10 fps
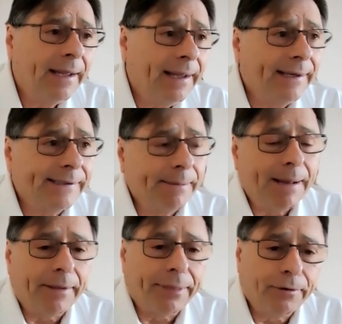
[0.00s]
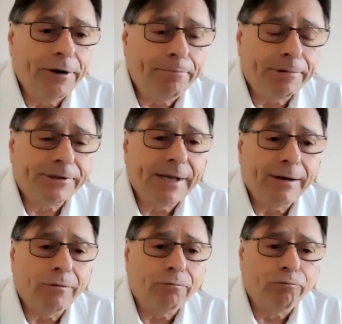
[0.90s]
is about
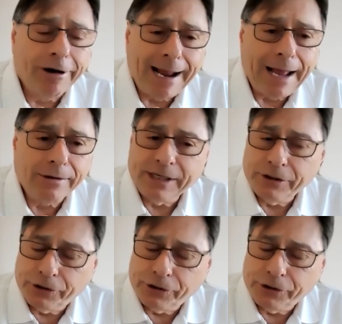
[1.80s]
30% warehousing